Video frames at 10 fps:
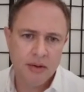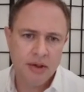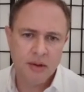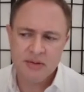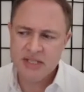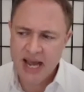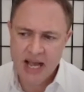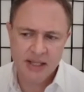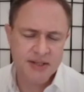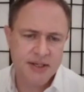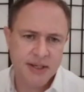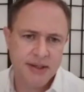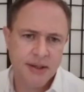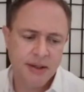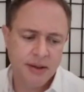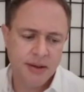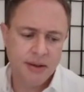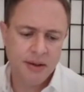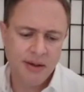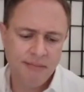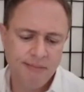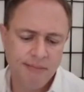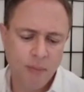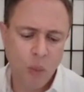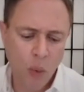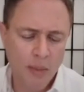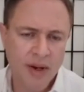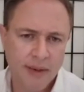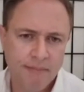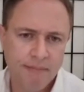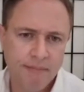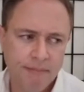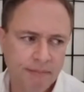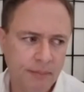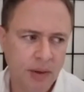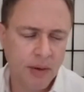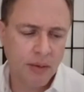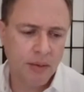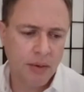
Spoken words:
you know, talented woman, you know,